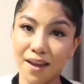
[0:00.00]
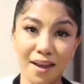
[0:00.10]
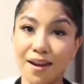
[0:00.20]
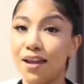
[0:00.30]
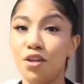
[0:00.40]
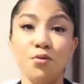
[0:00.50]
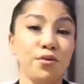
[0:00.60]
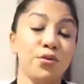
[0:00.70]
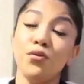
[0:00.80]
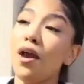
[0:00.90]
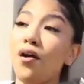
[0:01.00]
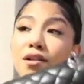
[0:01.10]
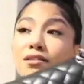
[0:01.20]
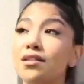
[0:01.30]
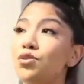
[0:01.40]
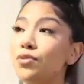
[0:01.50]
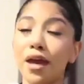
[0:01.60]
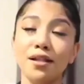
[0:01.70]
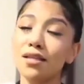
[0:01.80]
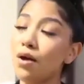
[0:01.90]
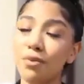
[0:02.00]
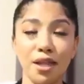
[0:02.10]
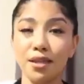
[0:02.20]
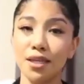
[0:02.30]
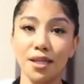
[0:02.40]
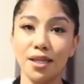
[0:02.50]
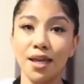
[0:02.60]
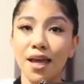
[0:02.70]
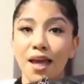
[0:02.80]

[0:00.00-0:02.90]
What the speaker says: you can, honestly, you can't tell me nothing.